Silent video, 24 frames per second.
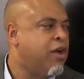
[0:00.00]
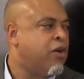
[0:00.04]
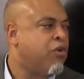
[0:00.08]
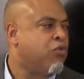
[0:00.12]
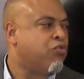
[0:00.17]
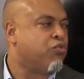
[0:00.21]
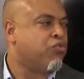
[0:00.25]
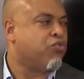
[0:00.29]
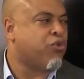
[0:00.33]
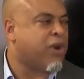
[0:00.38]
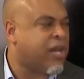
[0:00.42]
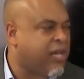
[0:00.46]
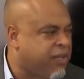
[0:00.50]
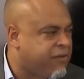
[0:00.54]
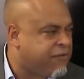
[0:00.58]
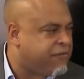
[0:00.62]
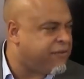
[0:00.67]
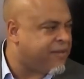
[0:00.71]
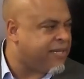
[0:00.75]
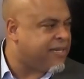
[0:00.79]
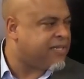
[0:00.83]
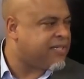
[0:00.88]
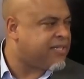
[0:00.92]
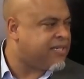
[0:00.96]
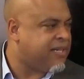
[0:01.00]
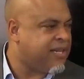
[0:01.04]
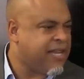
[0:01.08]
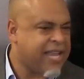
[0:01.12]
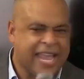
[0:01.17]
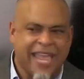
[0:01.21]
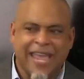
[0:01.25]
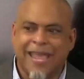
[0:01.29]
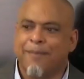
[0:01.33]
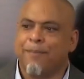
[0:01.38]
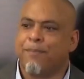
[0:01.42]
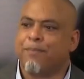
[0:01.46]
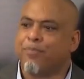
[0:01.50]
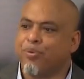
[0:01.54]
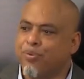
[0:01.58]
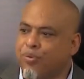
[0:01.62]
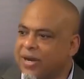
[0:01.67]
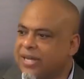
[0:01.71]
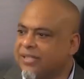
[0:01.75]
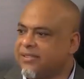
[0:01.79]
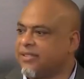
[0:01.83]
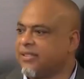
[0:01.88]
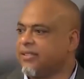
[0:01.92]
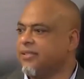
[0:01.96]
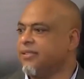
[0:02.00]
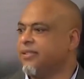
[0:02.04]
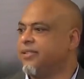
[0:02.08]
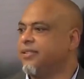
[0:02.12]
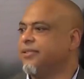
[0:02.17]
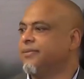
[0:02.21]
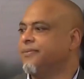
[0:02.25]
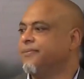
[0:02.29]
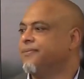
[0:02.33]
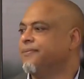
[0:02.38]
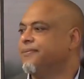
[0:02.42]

relevant, and present.